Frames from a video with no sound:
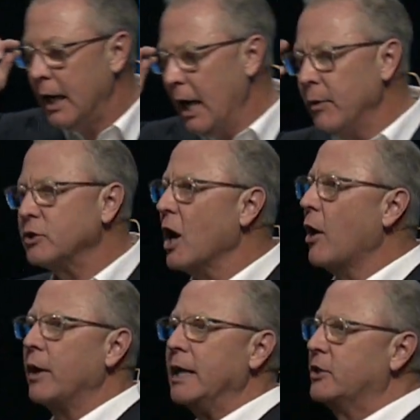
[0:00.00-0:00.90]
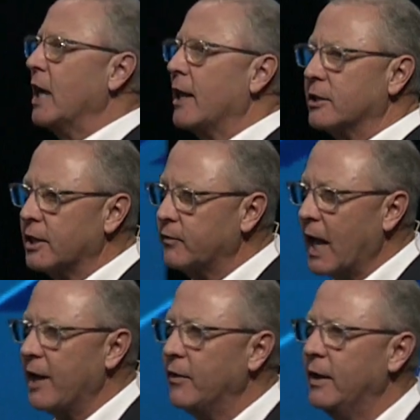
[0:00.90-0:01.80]
He was already jealous of
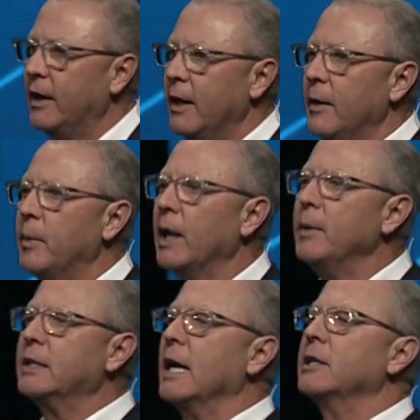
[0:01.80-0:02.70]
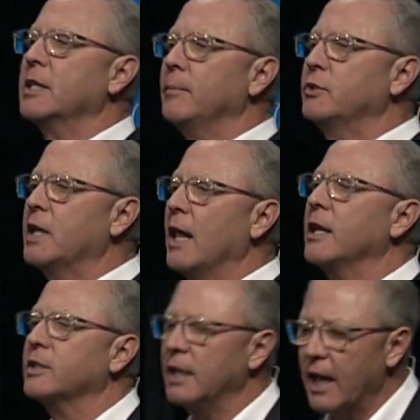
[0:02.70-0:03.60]
David, but let me tell you something
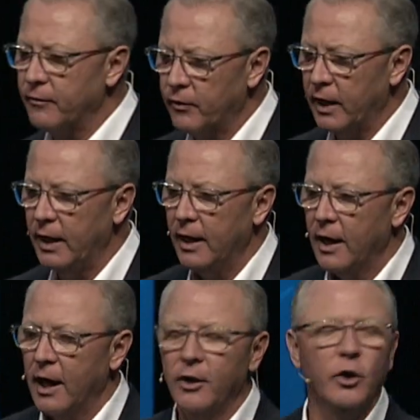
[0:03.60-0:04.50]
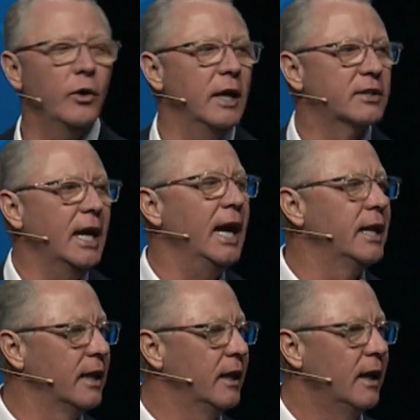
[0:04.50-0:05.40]
jealous and envy you, is
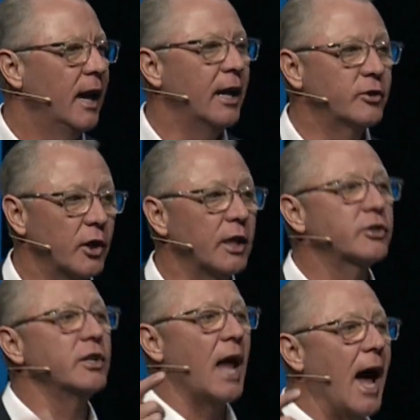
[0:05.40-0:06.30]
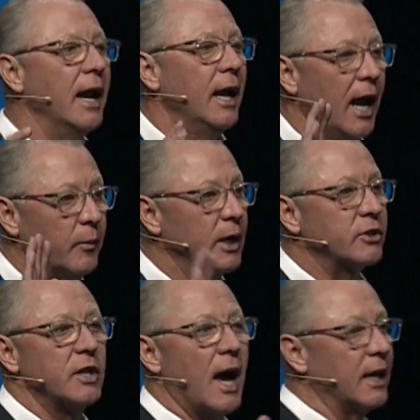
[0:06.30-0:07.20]
hidden until it's not, and when
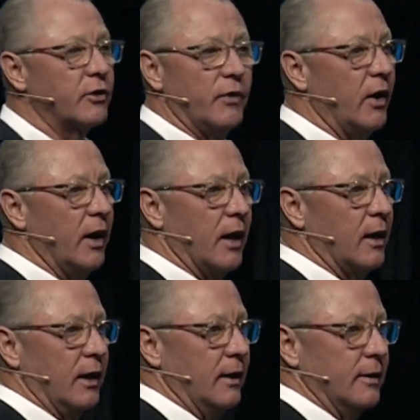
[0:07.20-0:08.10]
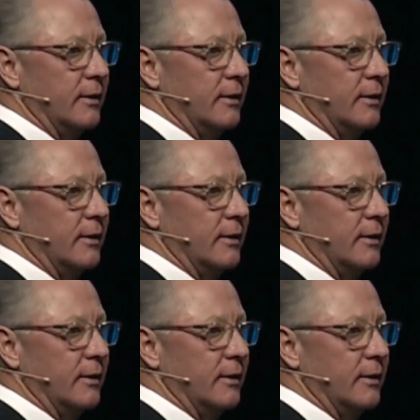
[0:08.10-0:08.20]
it's not, it's very ugly.